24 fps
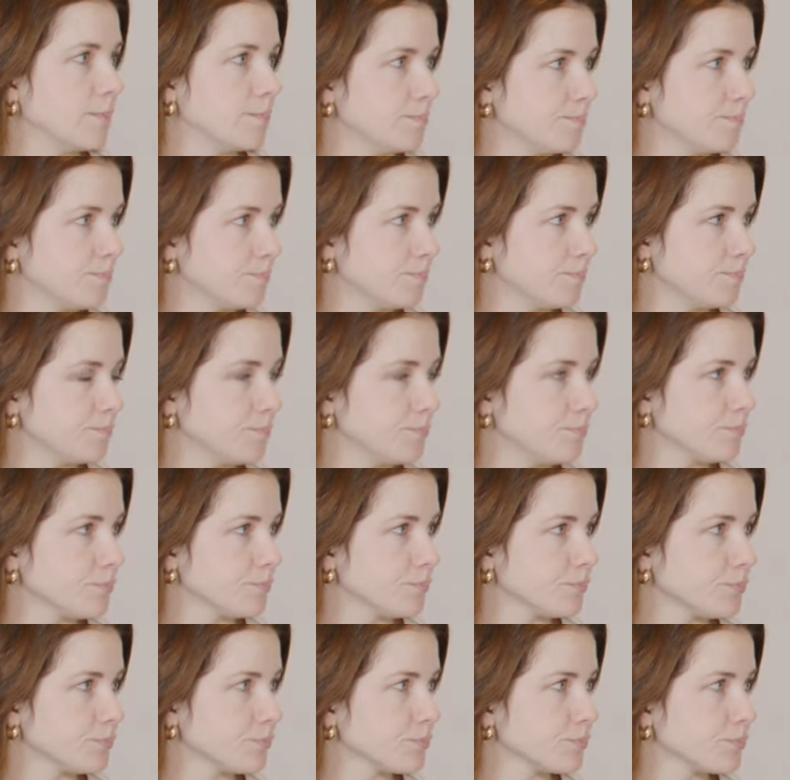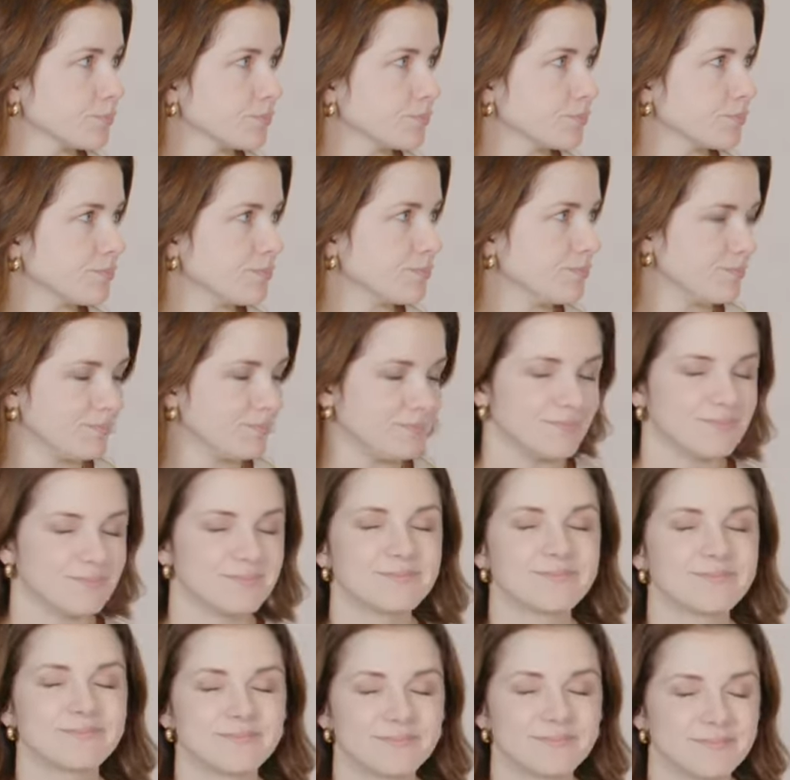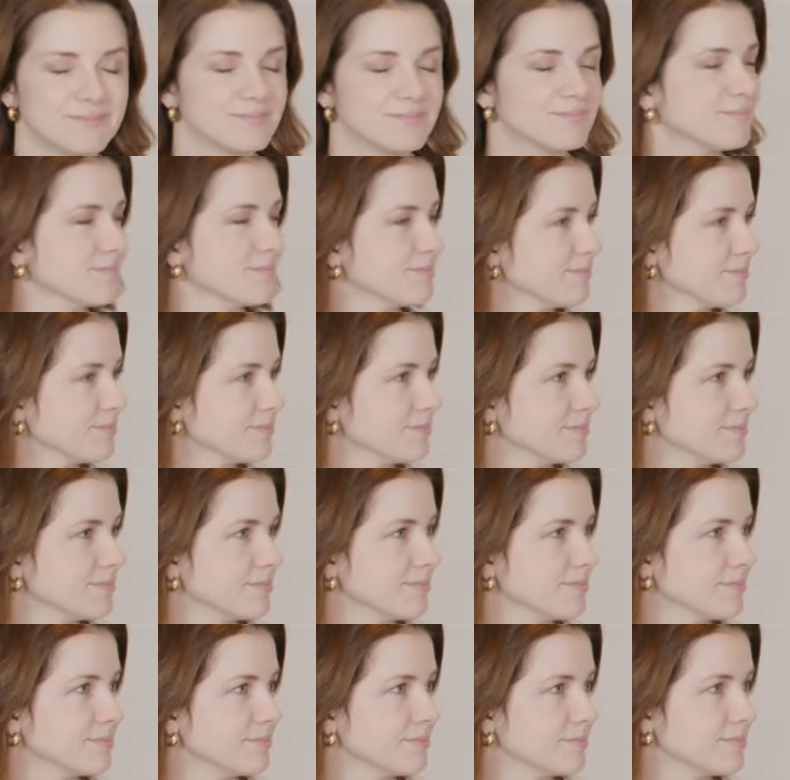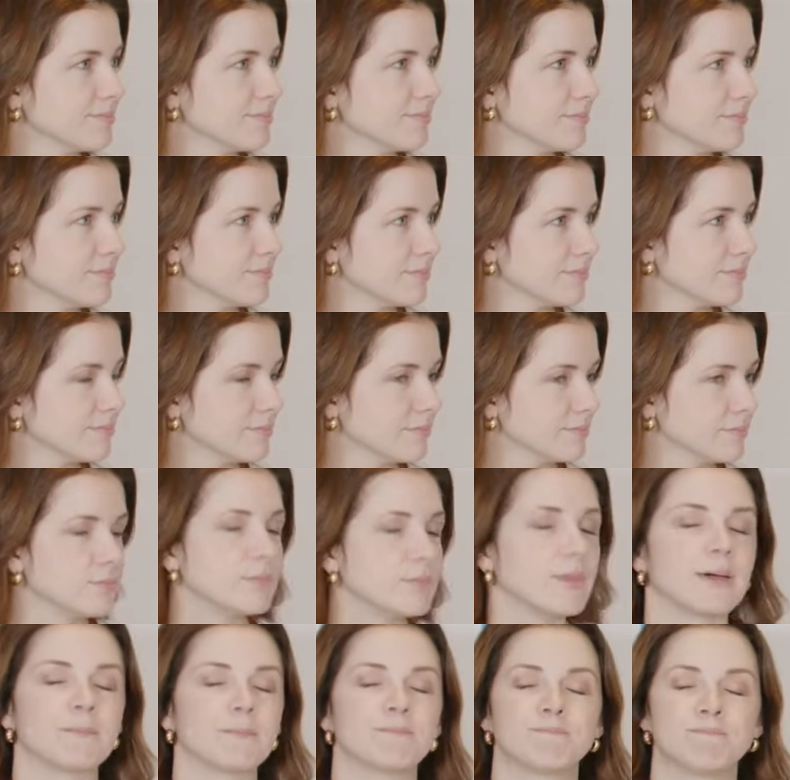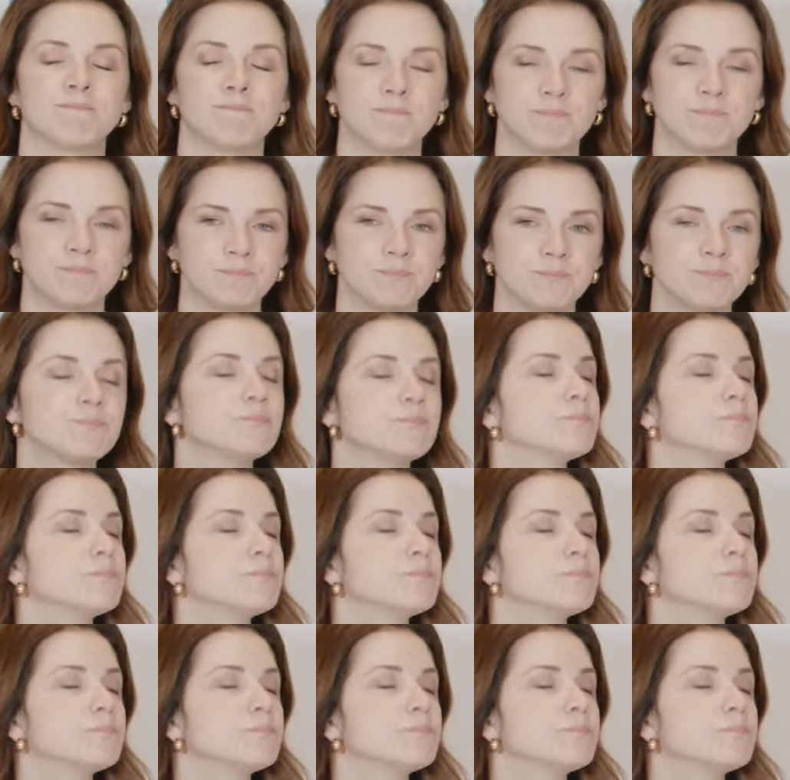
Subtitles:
This person isn't speaking.